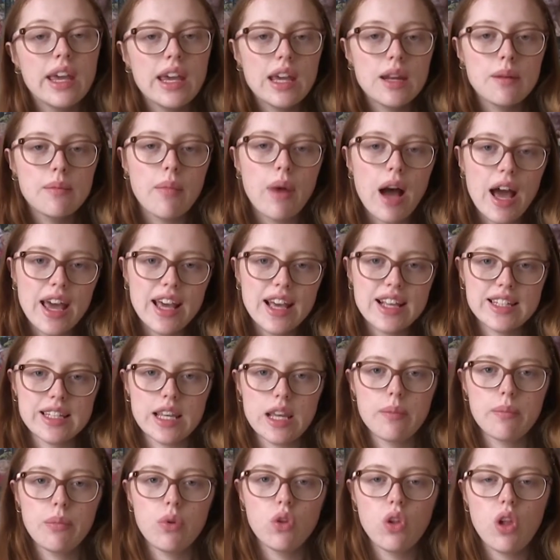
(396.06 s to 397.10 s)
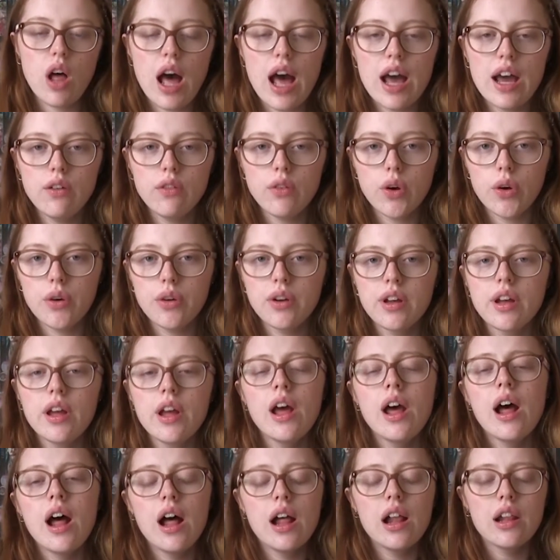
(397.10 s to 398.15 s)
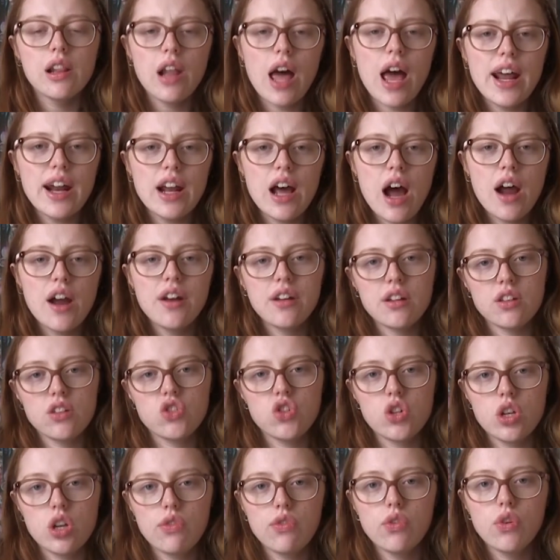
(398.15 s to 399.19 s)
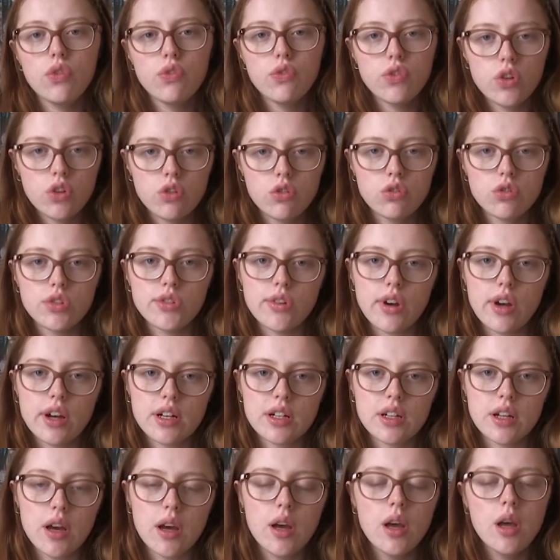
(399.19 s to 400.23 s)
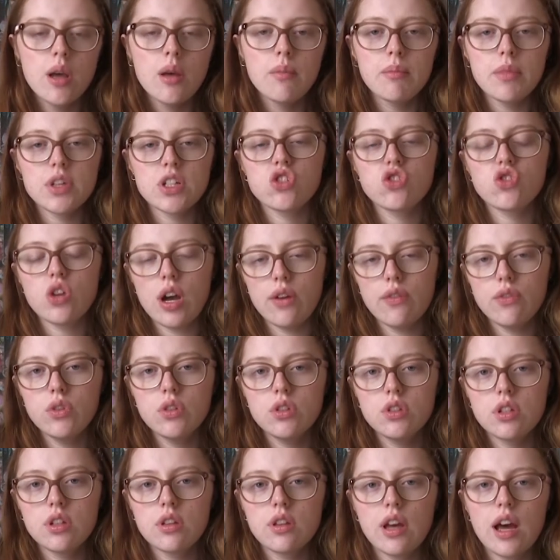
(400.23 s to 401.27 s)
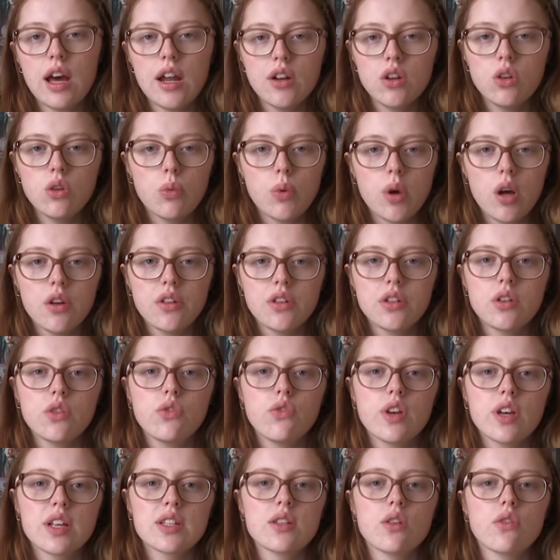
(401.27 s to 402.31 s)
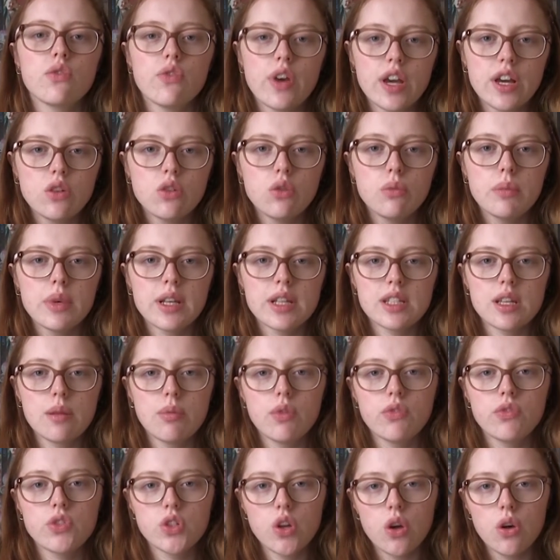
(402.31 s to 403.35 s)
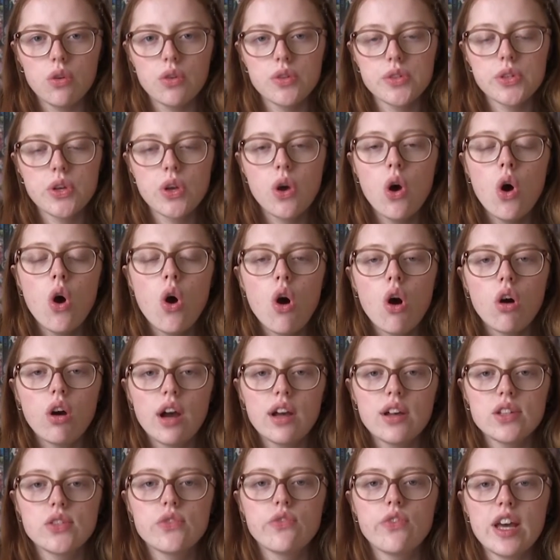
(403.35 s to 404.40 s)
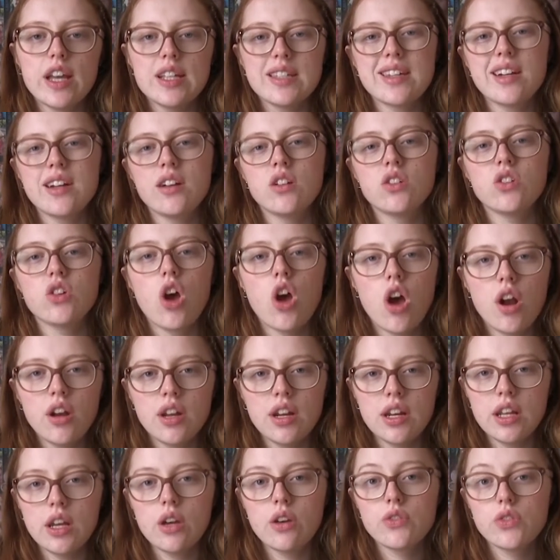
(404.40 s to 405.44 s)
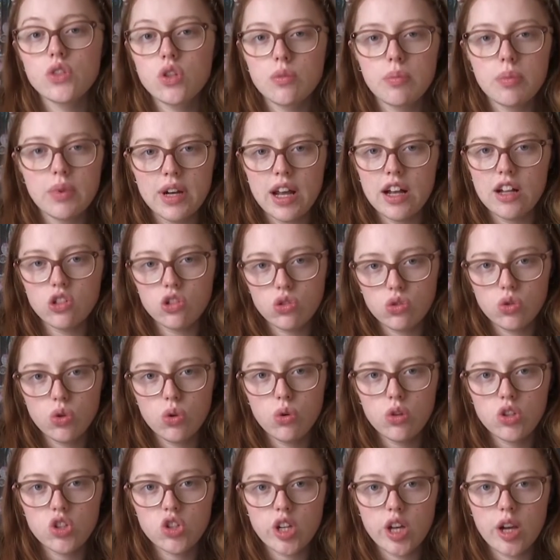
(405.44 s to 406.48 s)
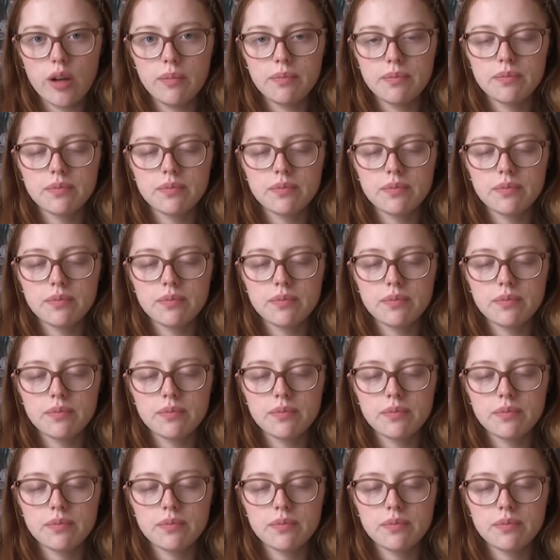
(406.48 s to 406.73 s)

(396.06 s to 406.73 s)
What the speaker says: In my example, I wrote, a light-hearted and cheerful funeral director must travel to the underworld to fix a fatal mix-up of souls, or else face an eternity of supernatural torture.